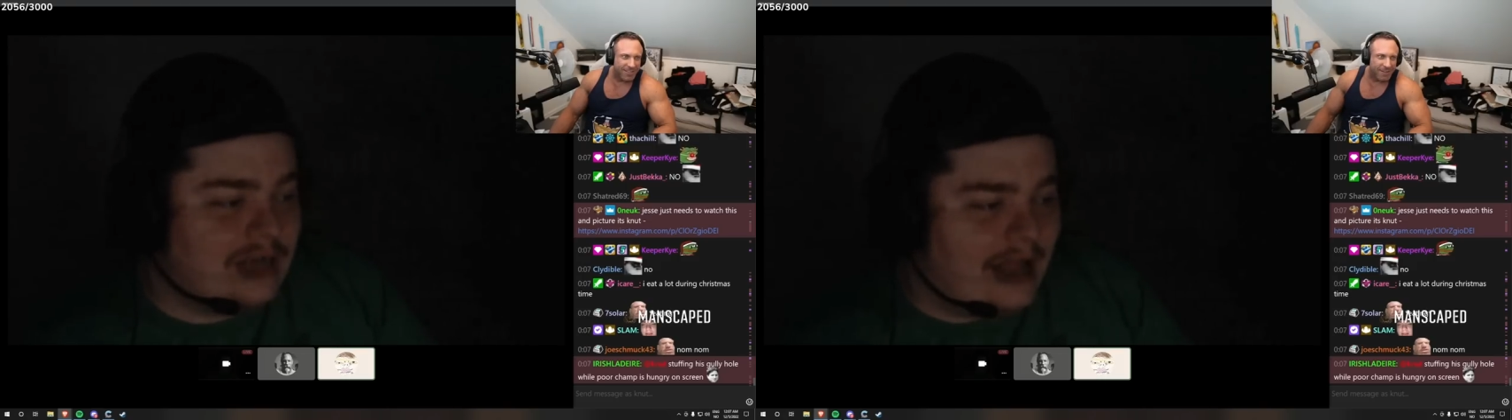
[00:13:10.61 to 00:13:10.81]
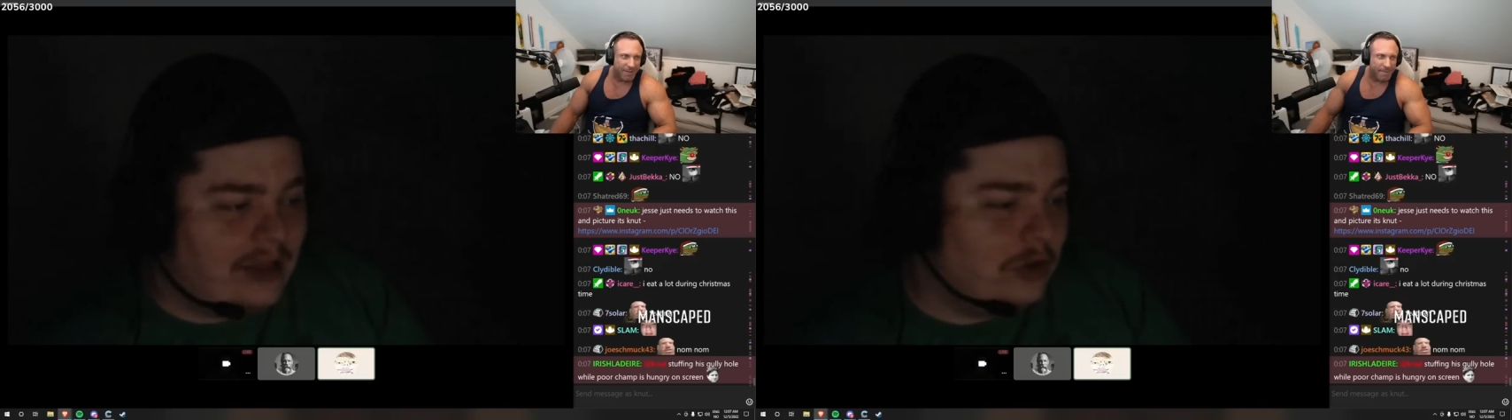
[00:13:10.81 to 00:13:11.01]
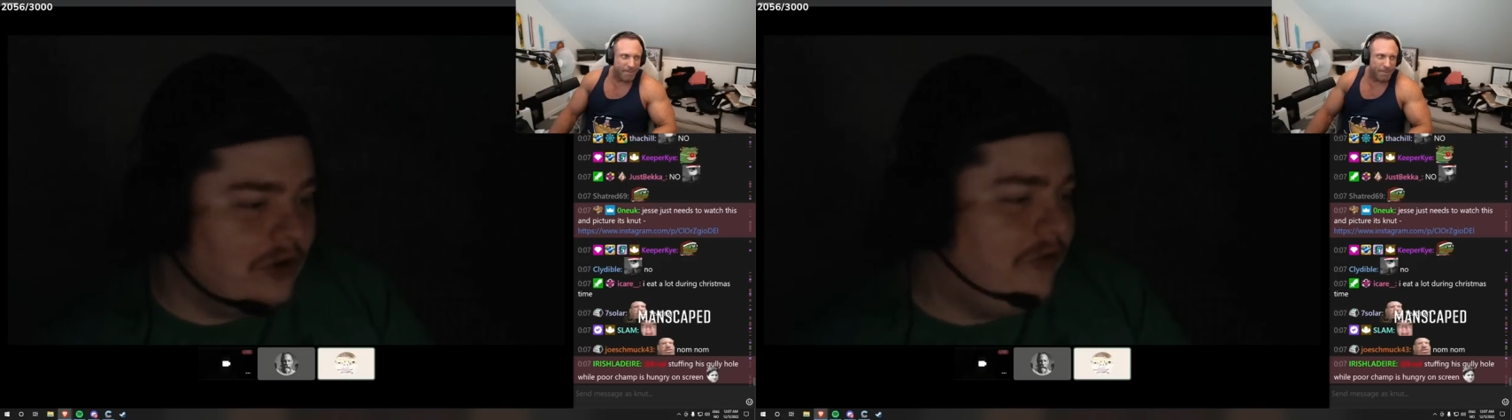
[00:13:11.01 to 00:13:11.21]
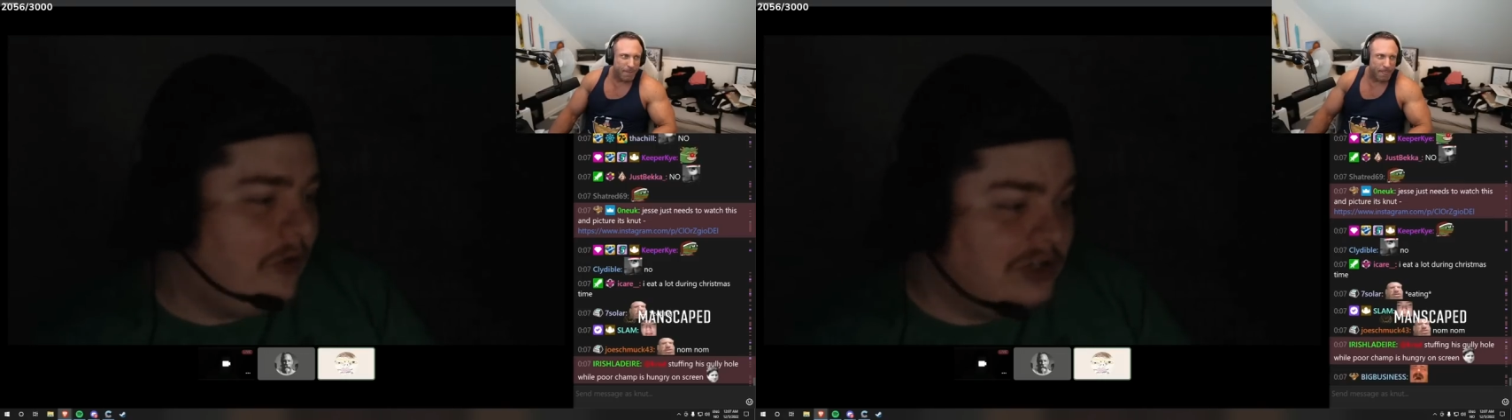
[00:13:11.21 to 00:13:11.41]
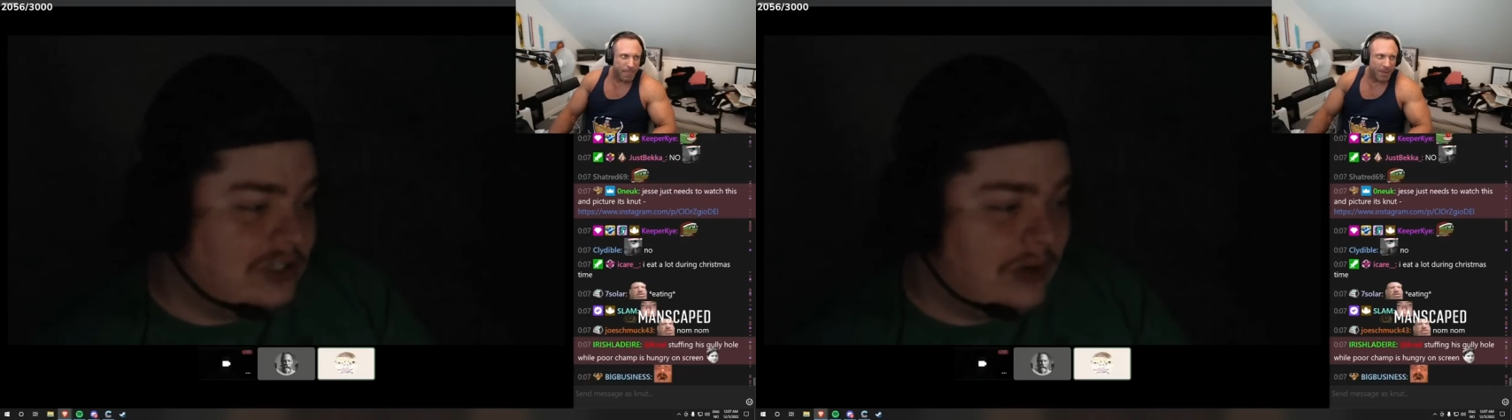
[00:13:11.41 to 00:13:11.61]
and I look
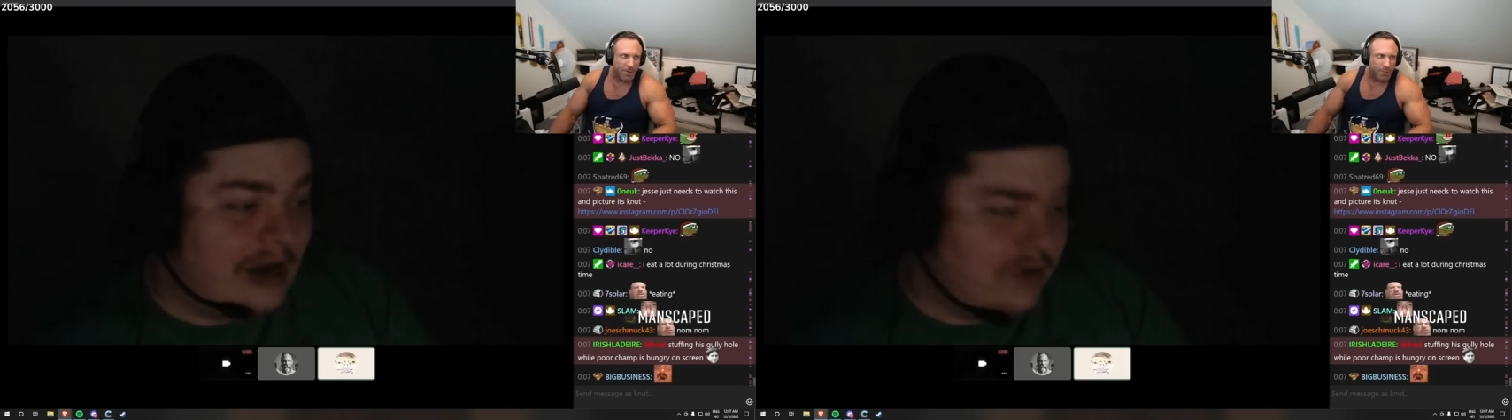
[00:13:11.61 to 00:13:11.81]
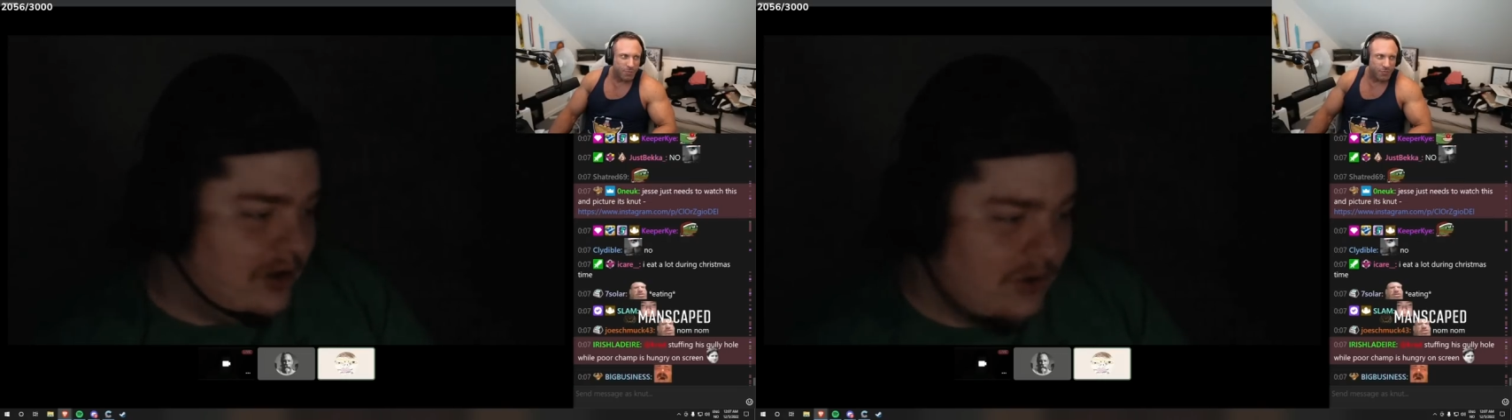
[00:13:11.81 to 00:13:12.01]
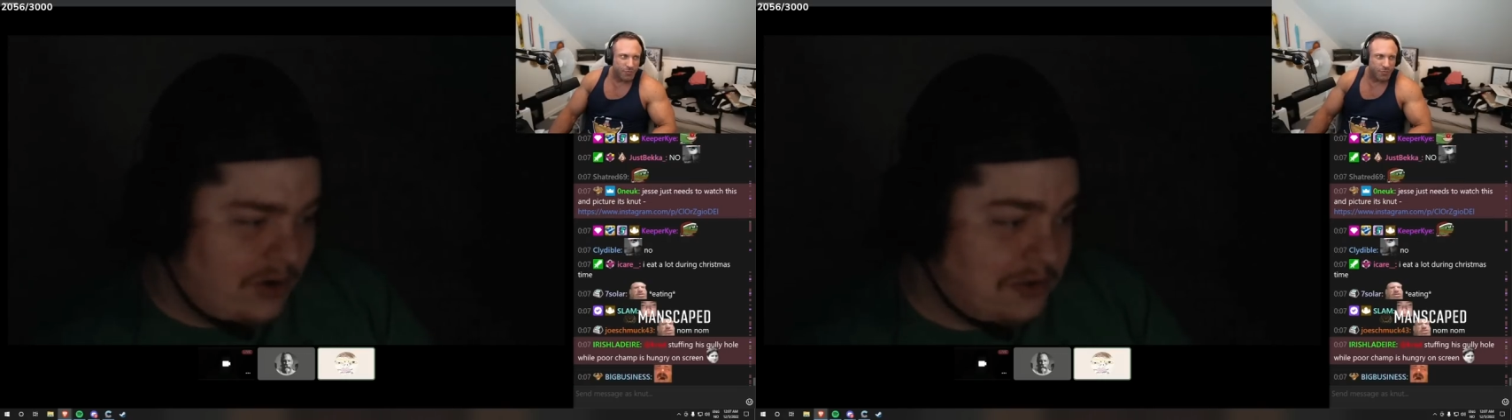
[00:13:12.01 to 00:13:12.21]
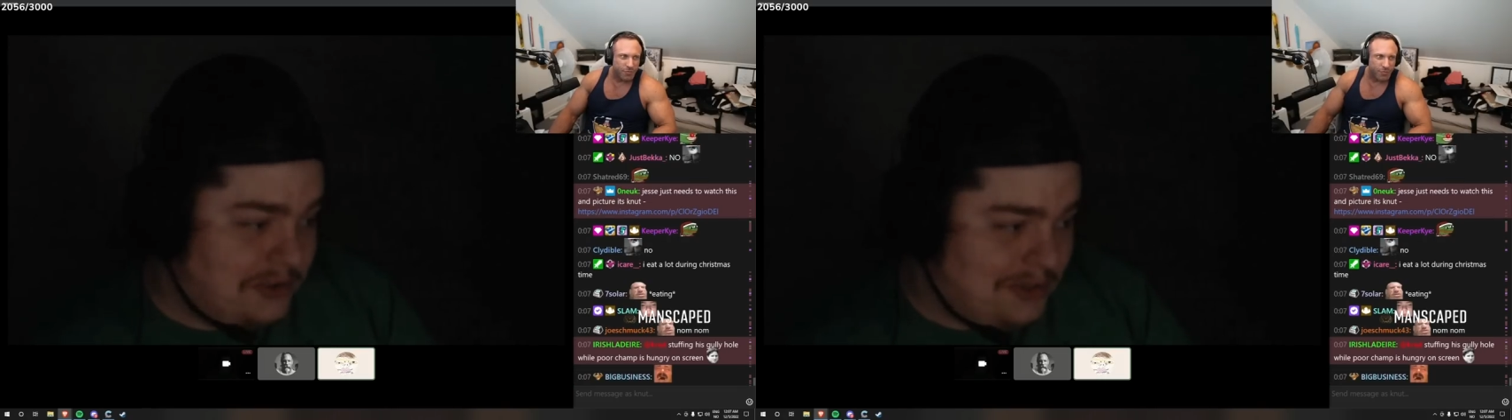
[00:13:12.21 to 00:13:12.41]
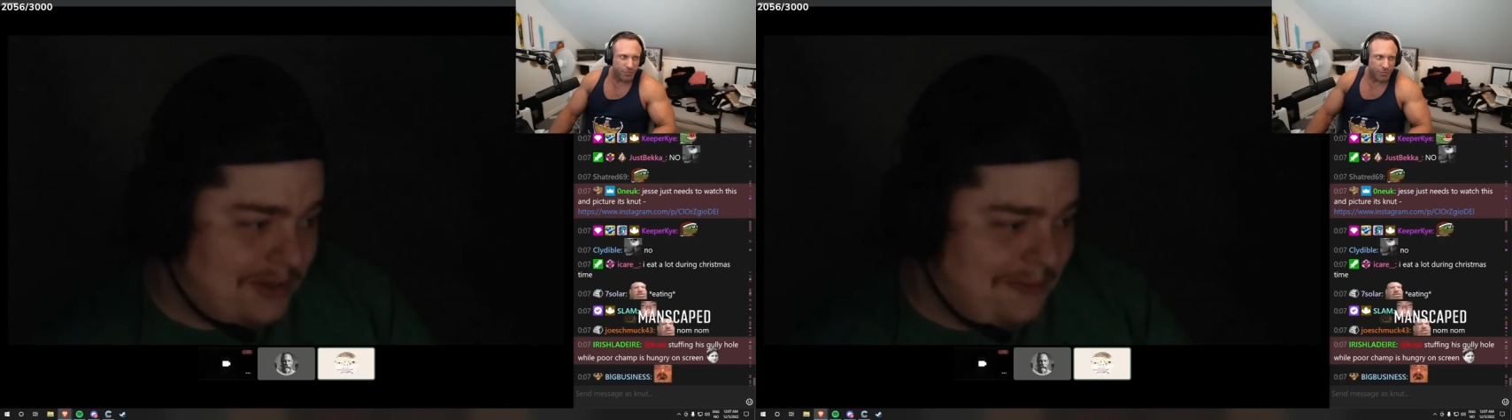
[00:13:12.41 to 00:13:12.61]
forward to it every New
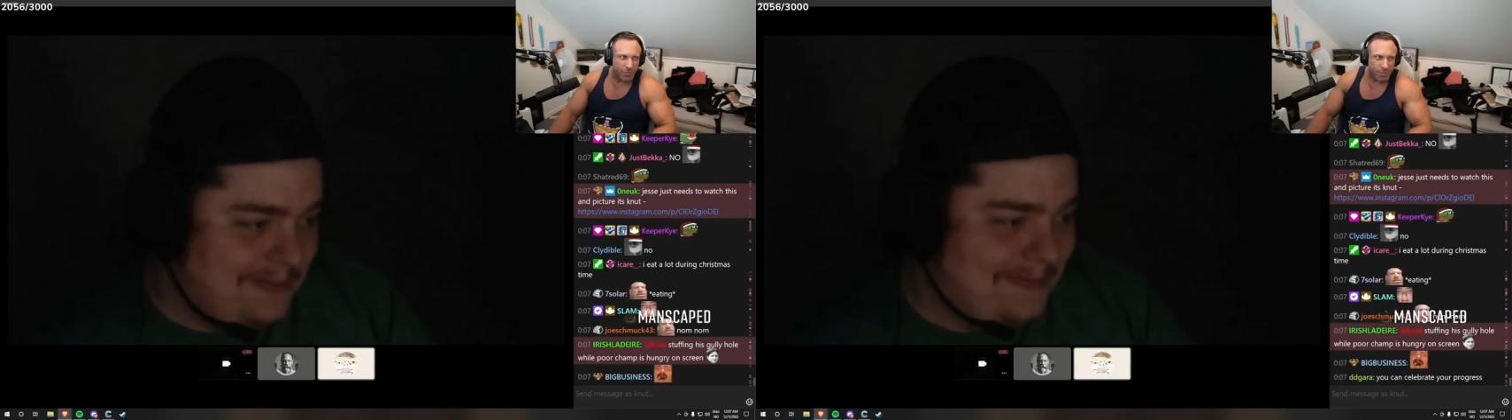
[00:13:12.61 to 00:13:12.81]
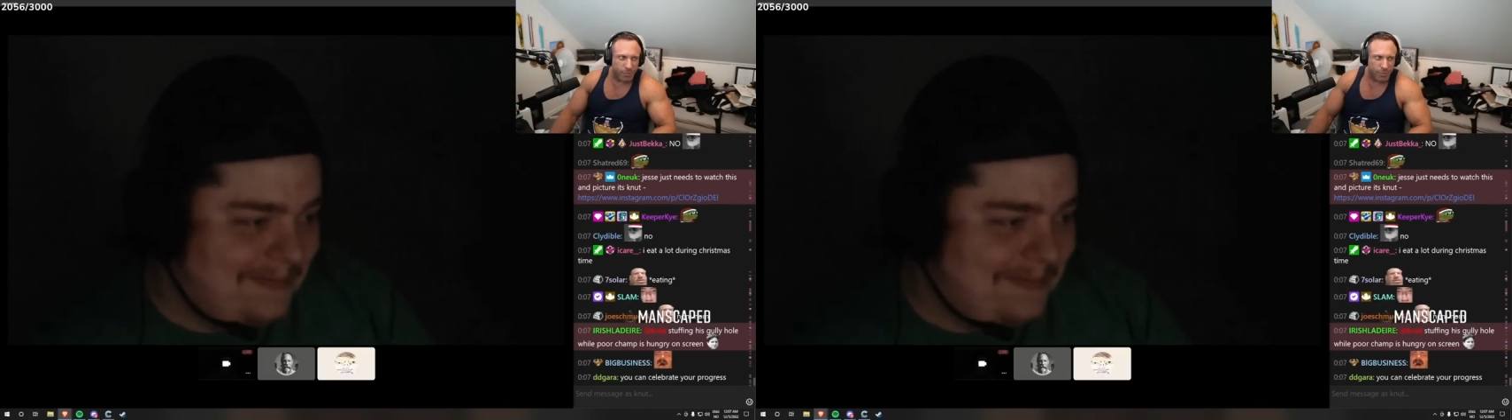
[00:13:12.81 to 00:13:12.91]
Year's.